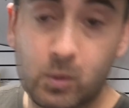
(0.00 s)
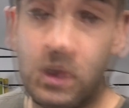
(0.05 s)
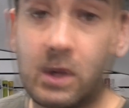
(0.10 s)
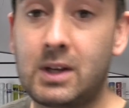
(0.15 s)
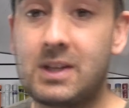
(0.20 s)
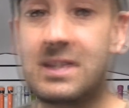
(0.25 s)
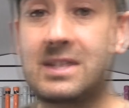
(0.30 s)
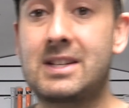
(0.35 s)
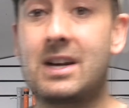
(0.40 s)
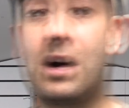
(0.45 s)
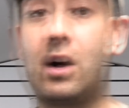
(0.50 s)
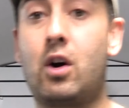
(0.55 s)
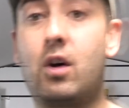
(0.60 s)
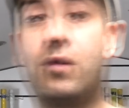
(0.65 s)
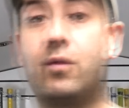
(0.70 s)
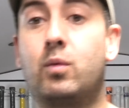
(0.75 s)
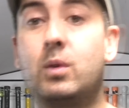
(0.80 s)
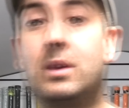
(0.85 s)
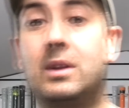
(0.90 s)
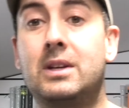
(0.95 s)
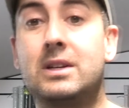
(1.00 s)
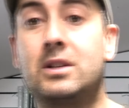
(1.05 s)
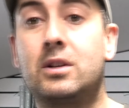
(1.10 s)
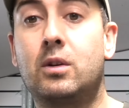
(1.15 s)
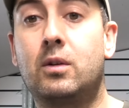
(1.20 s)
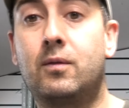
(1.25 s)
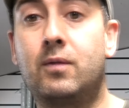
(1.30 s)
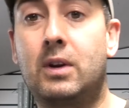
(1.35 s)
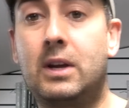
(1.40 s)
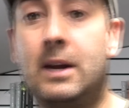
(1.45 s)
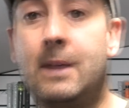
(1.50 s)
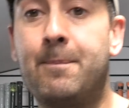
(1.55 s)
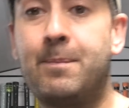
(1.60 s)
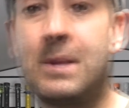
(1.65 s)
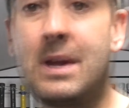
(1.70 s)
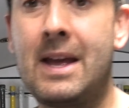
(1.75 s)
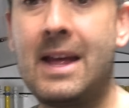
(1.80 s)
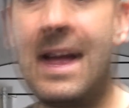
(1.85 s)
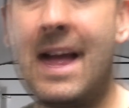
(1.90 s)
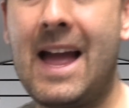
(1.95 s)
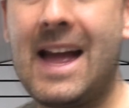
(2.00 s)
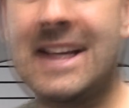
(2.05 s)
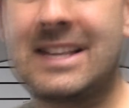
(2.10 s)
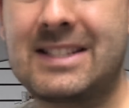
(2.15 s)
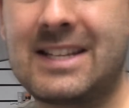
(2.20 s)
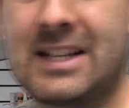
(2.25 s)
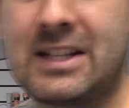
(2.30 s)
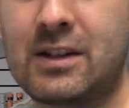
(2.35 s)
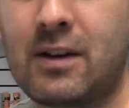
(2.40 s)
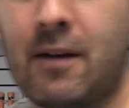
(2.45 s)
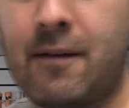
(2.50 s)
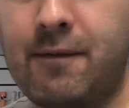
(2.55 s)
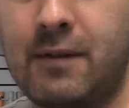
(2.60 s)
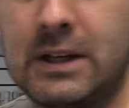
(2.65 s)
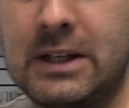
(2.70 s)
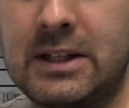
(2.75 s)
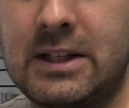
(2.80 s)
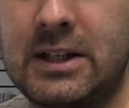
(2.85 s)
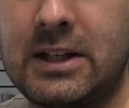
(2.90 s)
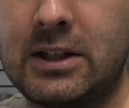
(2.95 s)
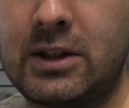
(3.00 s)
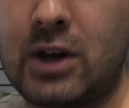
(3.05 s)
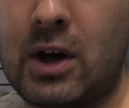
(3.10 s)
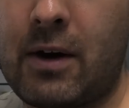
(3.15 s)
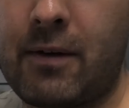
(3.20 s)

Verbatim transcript: we're going to start off with this lovely SS Vintage